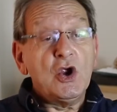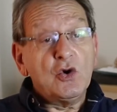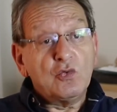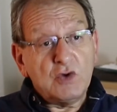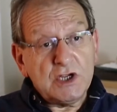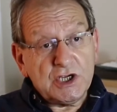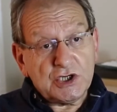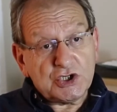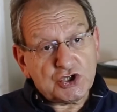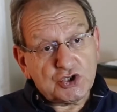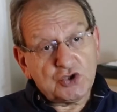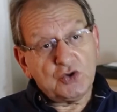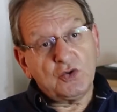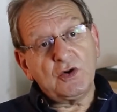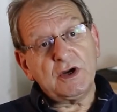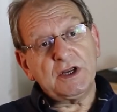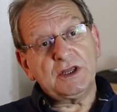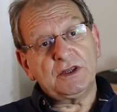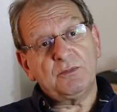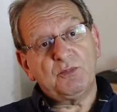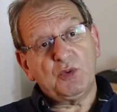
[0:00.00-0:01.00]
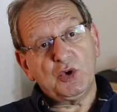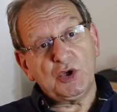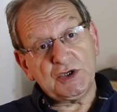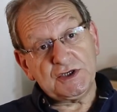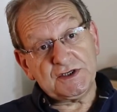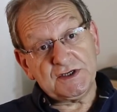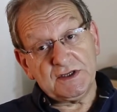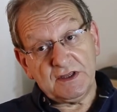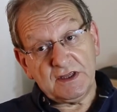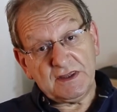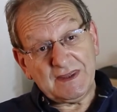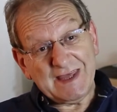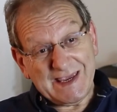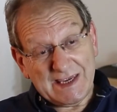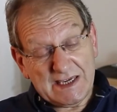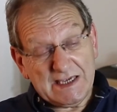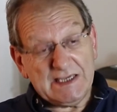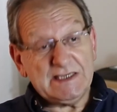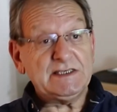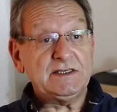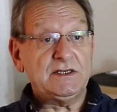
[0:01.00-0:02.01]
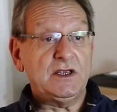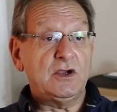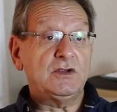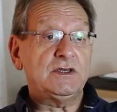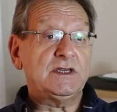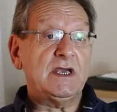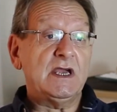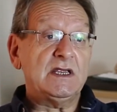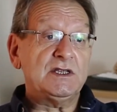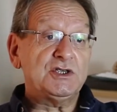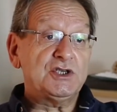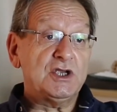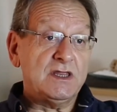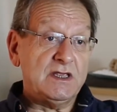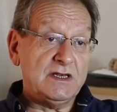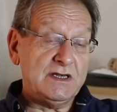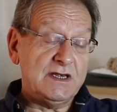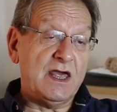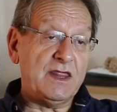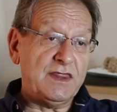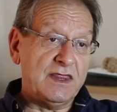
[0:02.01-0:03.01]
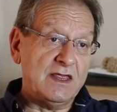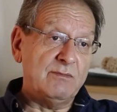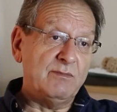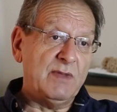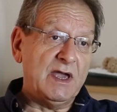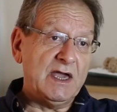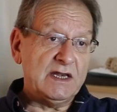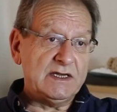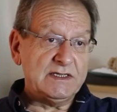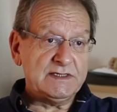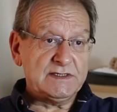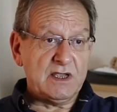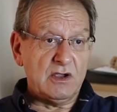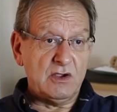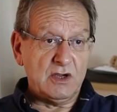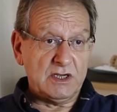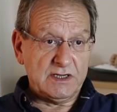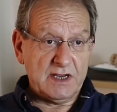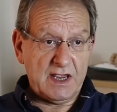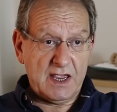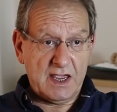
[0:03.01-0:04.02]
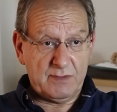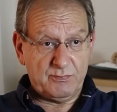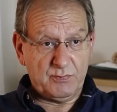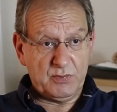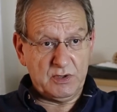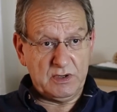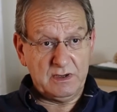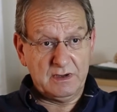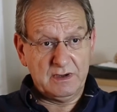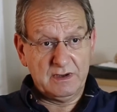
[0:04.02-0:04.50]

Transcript: reassuring the person that there is no danger, that nothing bad is going to happen.